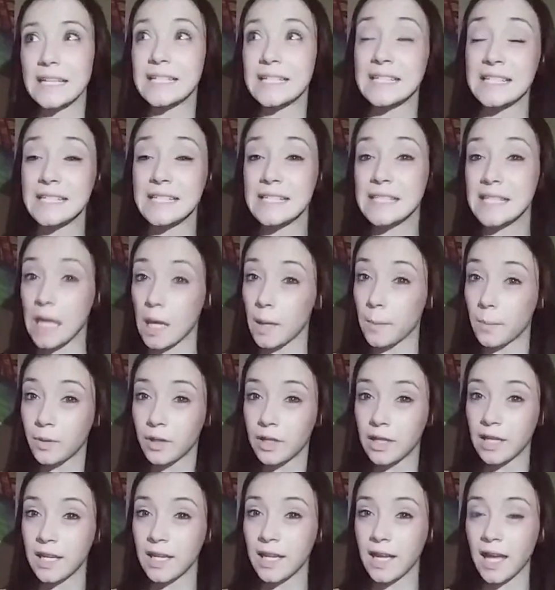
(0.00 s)

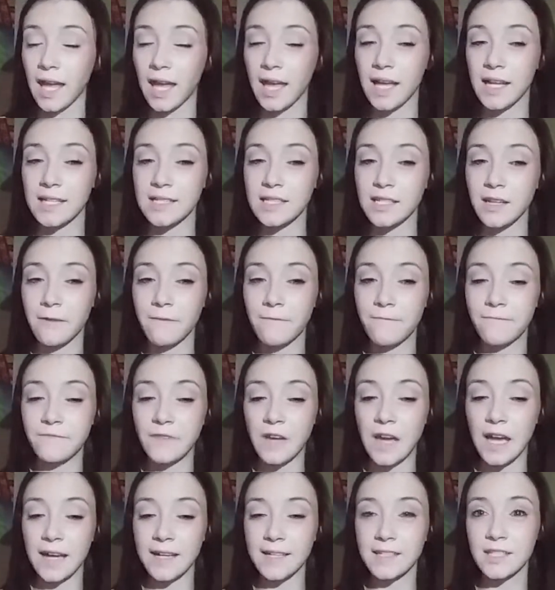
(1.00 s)
Disabling and
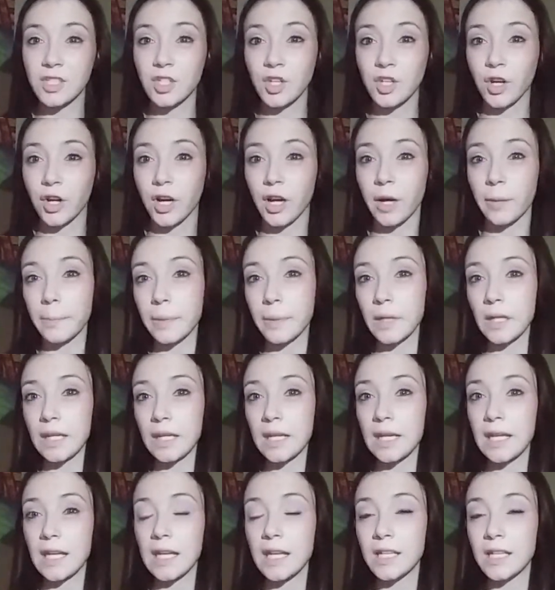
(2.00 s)
affects your
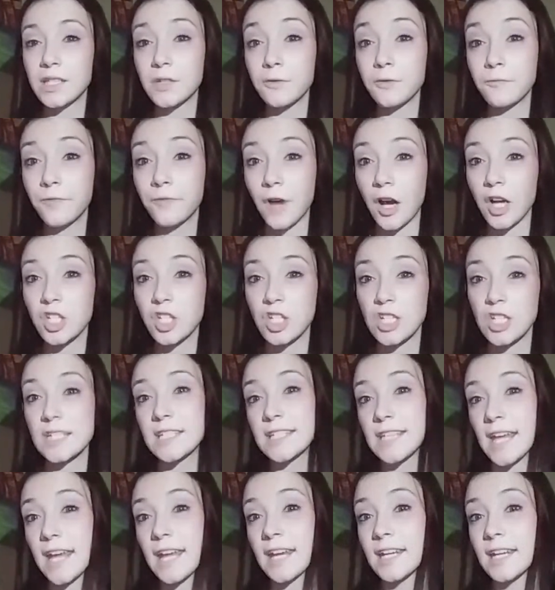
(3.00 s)
ability to function
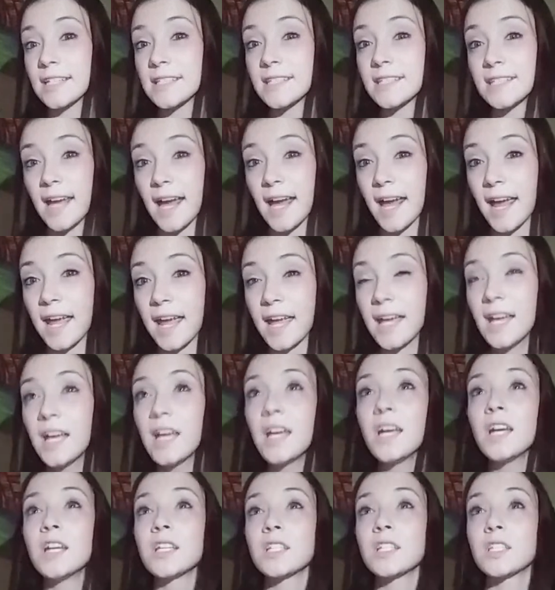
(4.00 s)
day to day
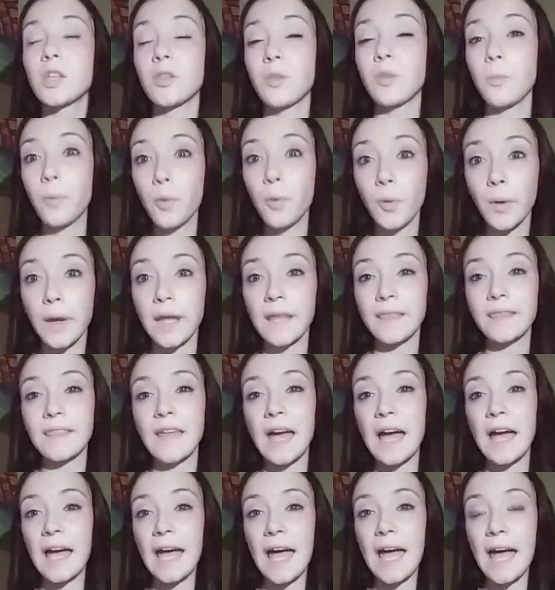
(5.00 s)
to the point
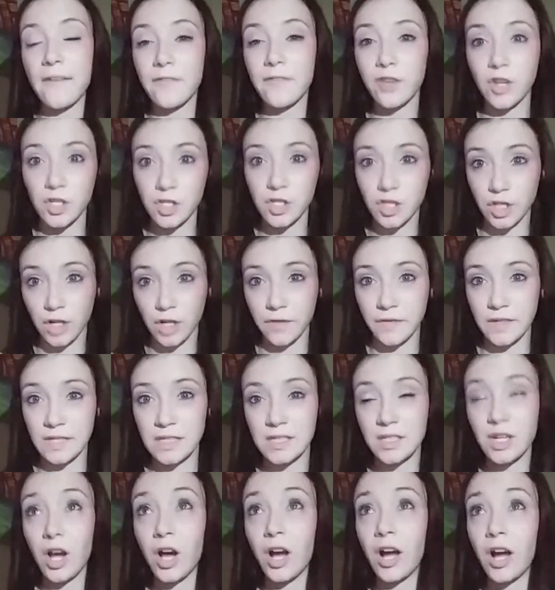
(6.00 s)
that having a service
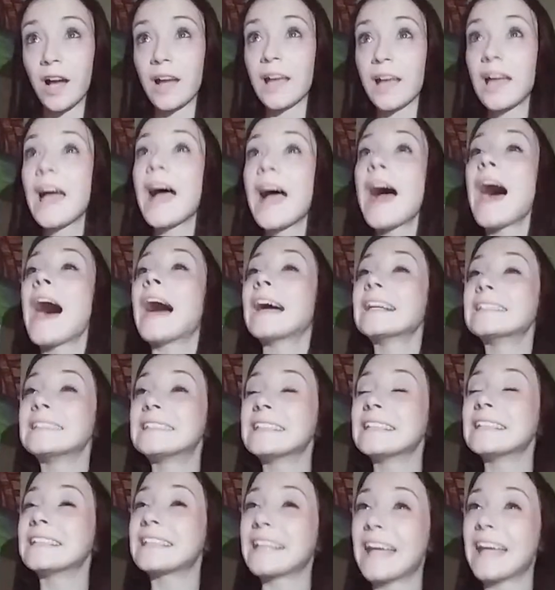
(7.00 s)
dog, I
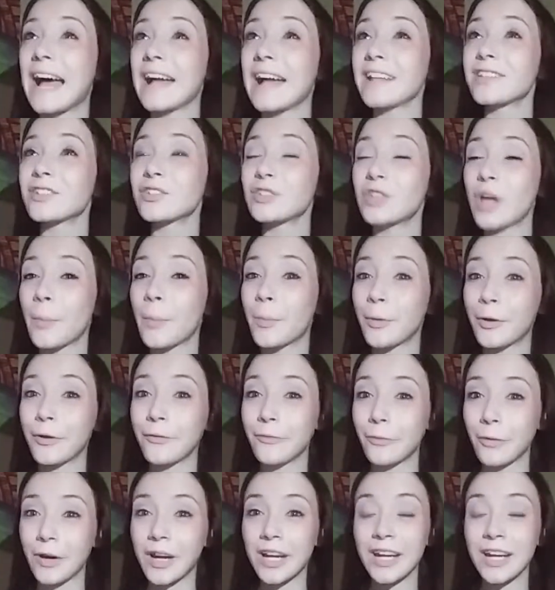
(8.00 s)
see the cat's on top of your
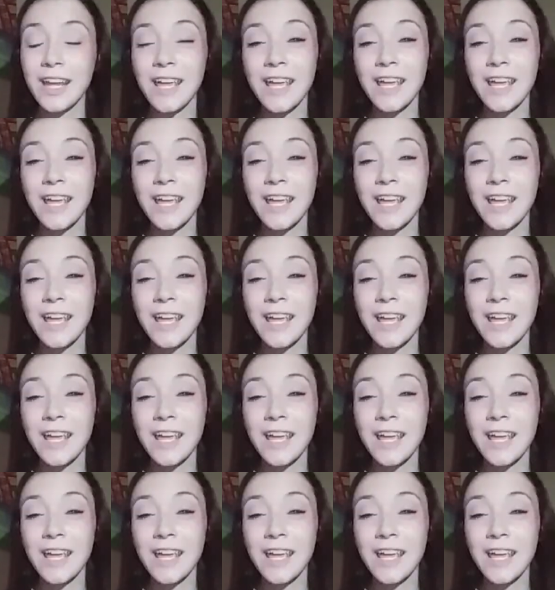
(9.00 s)
fort,